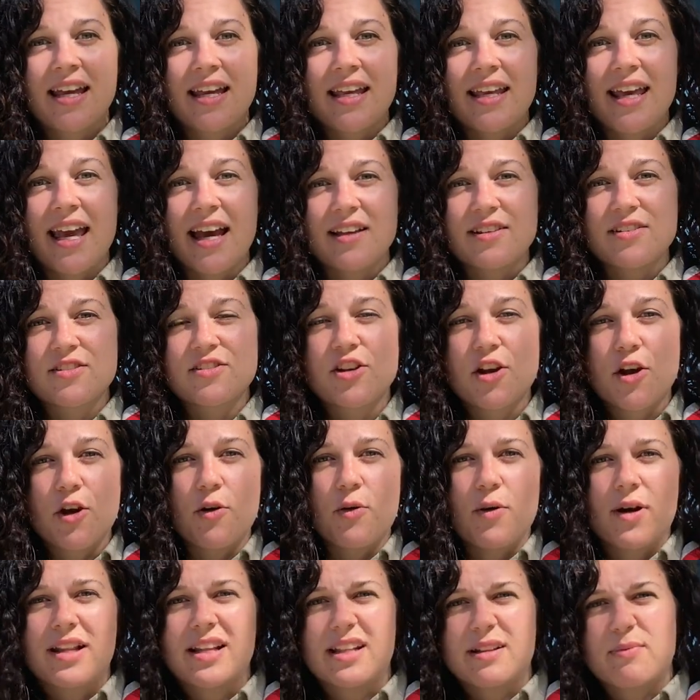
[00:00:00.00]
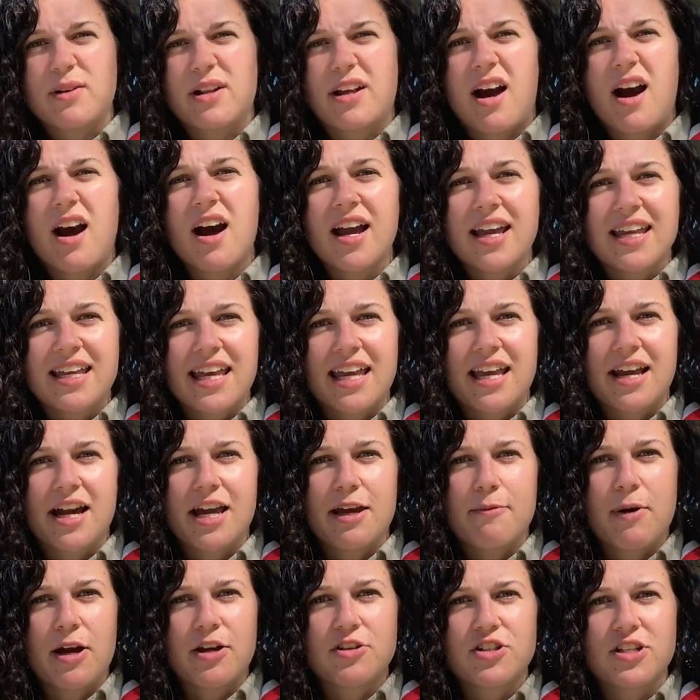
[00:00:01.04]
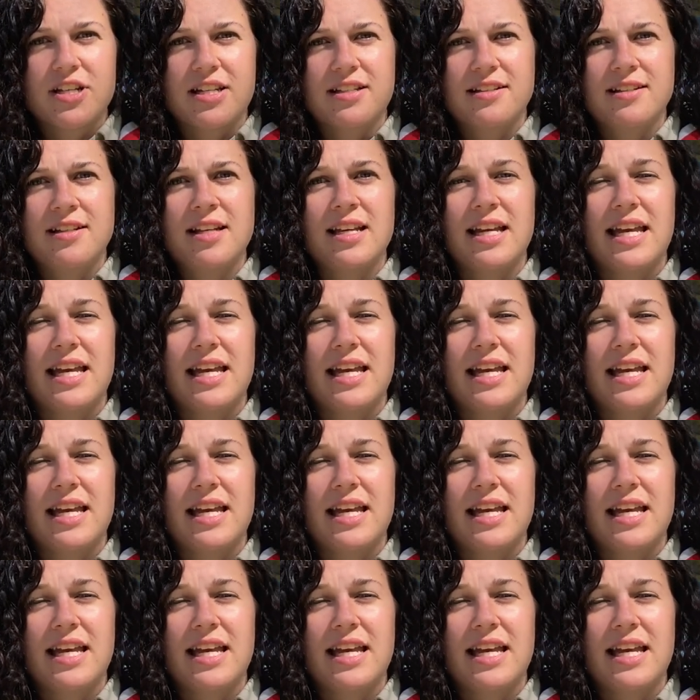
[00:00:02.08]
Yeah, so a little bit of hiking, I imagine,